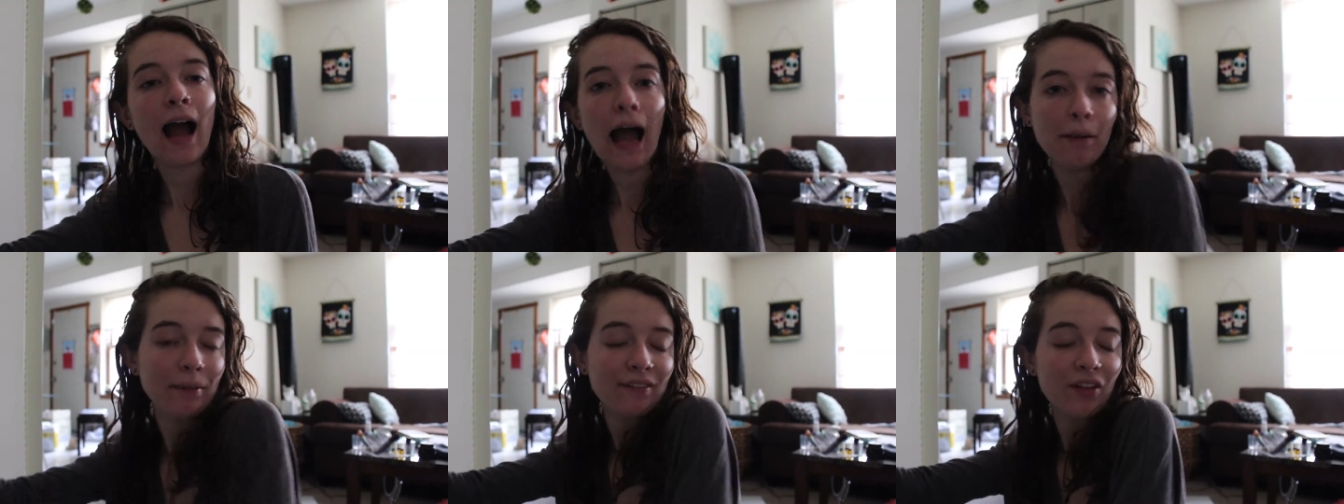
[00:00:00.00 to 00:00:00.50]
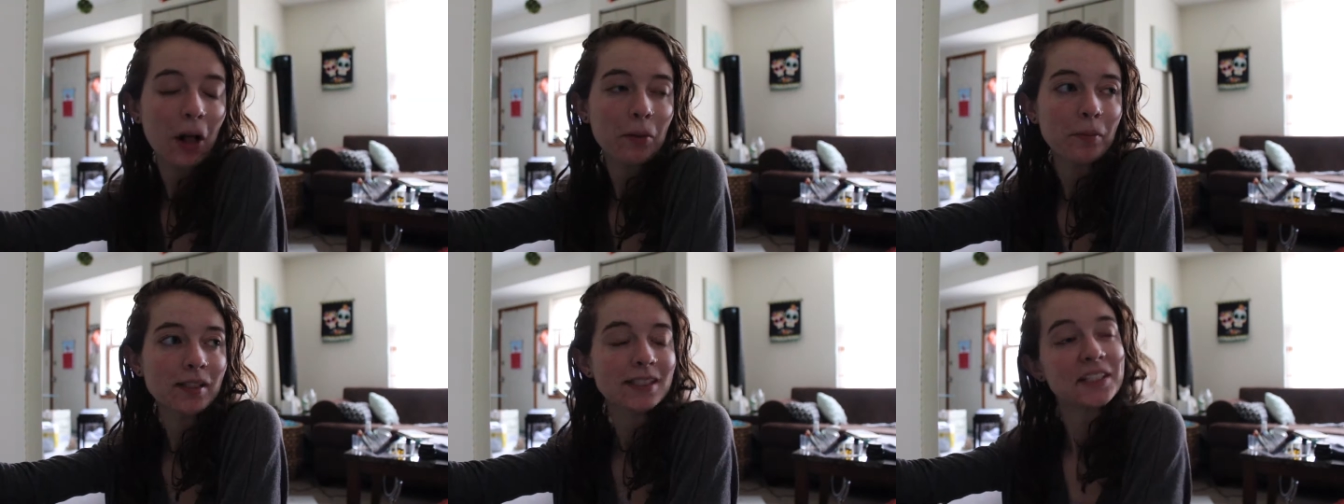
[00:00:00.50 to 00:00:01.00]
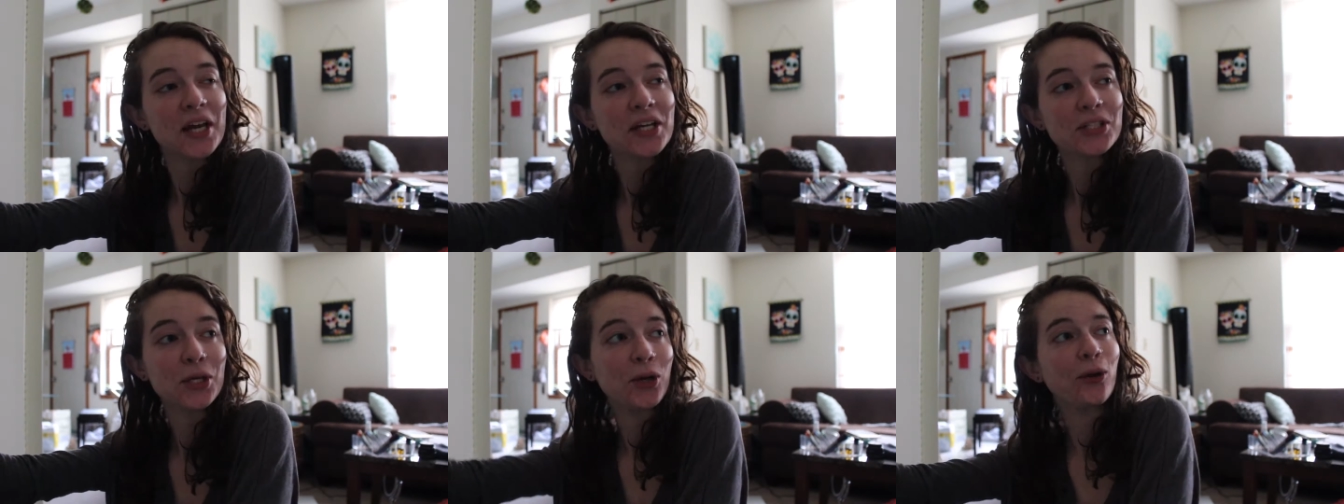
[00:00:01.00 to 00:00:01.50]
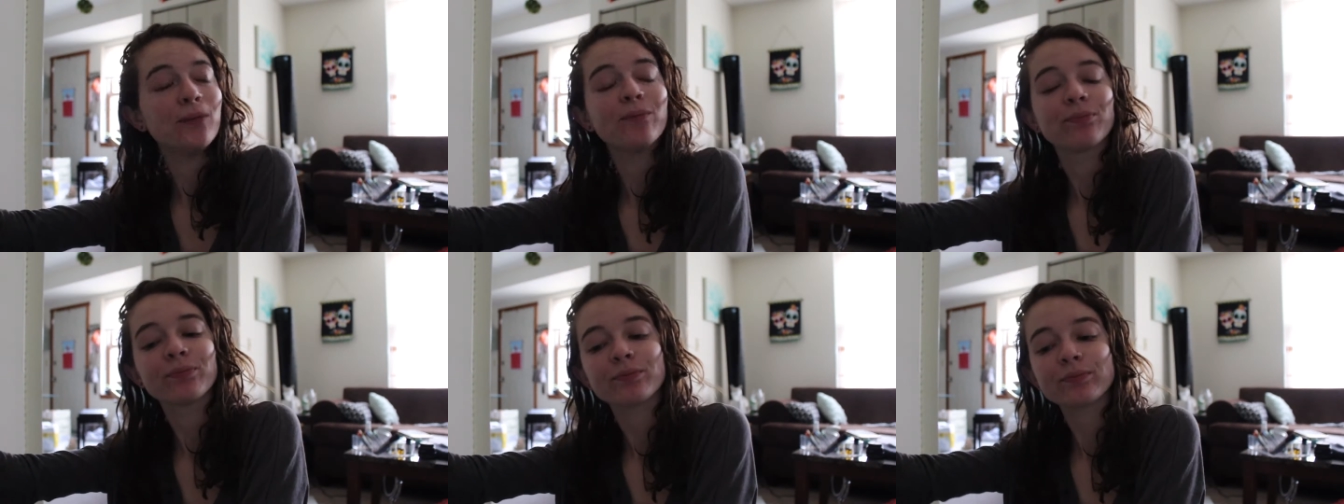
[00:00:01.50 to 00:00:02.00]
Happy Vlogmas Day 2.
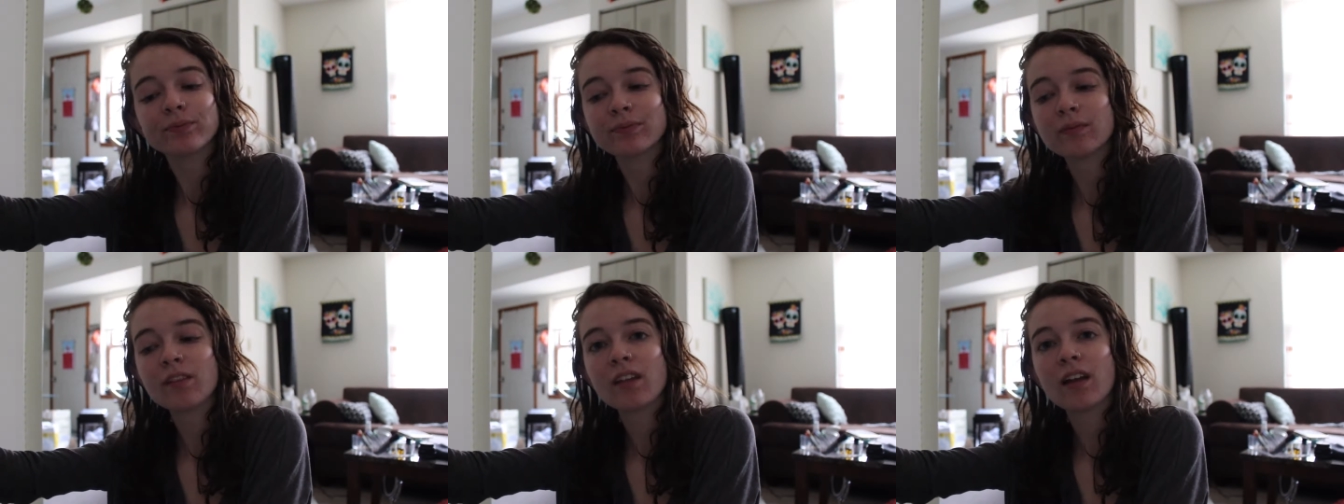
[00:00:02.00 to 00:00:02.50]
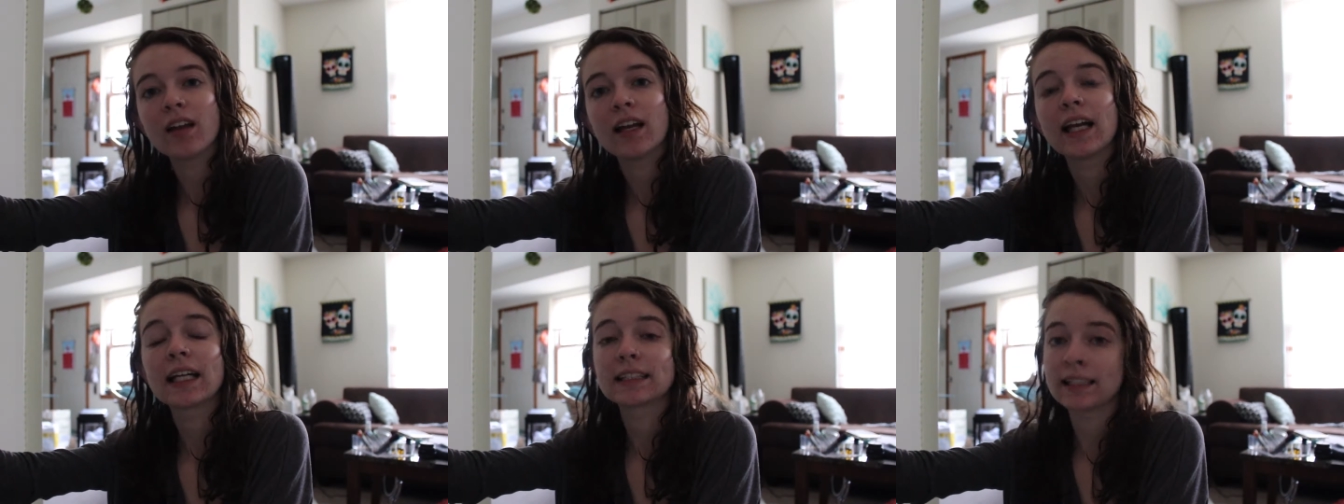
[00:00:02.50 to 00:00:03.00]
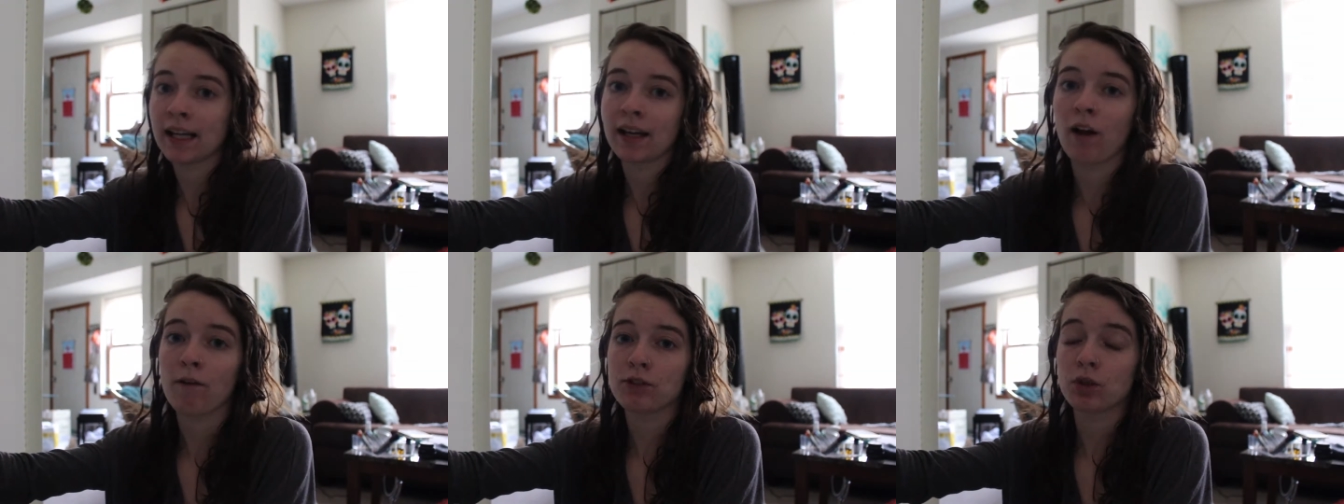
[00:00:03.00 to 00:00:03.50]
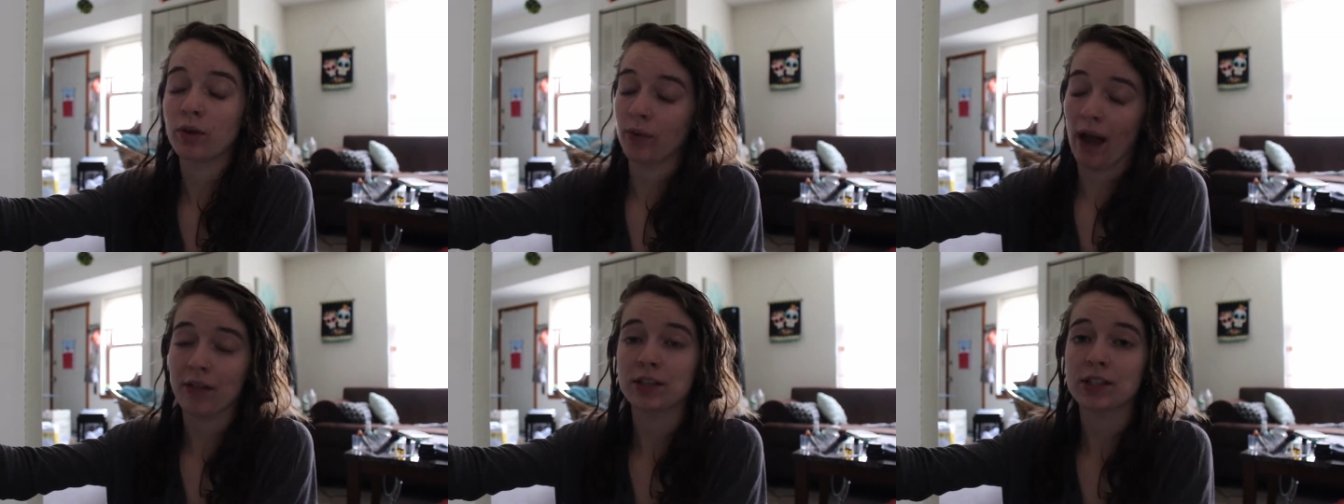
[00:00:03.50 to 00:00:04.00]
It's getting off to a
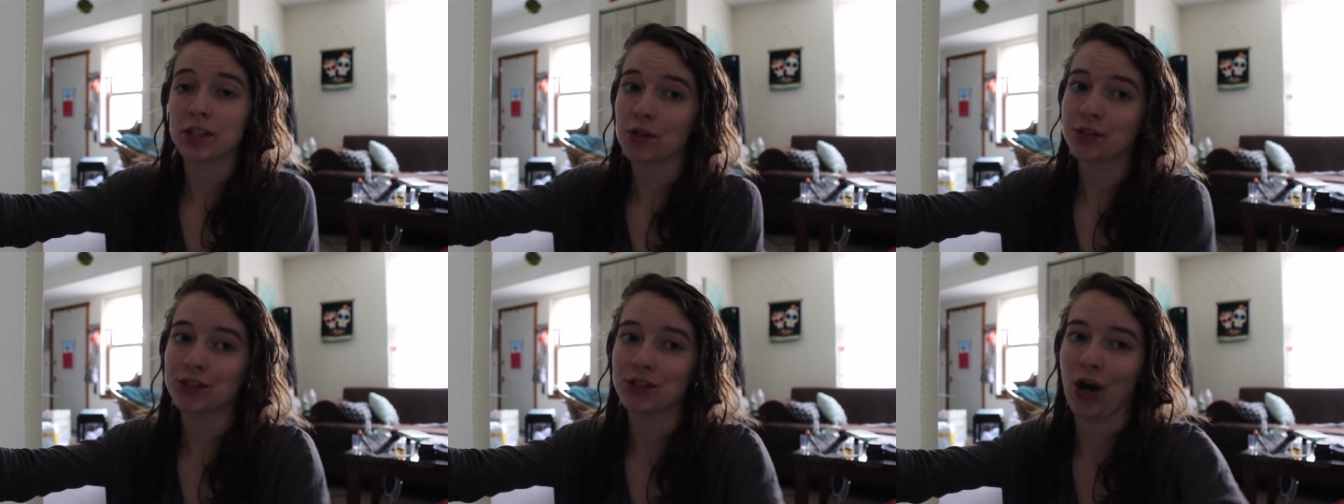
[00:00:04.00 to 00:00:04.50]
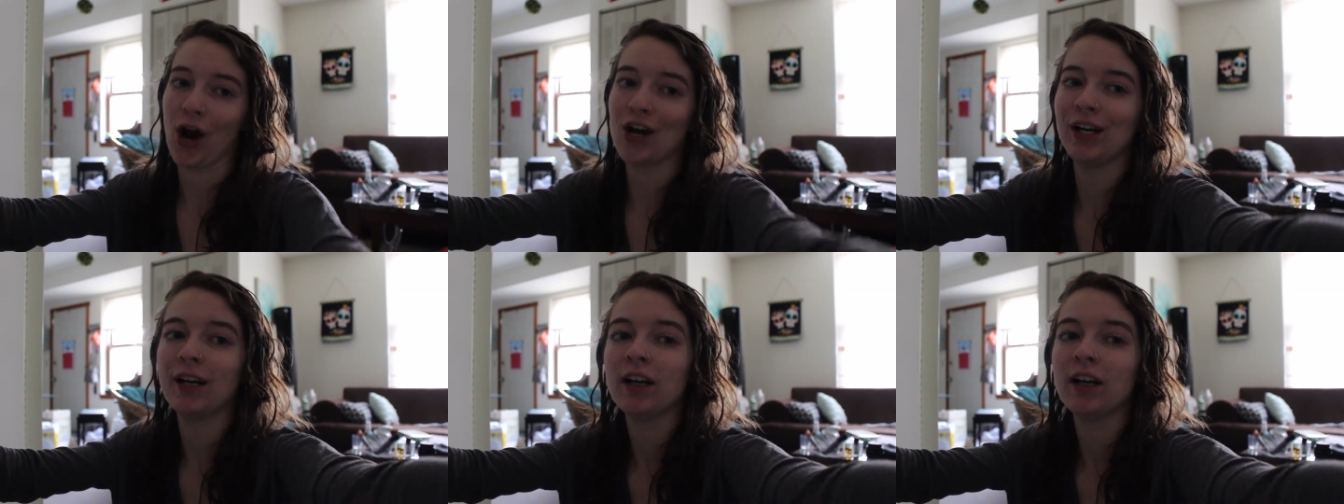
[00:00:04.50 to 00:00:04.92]
rather slow start.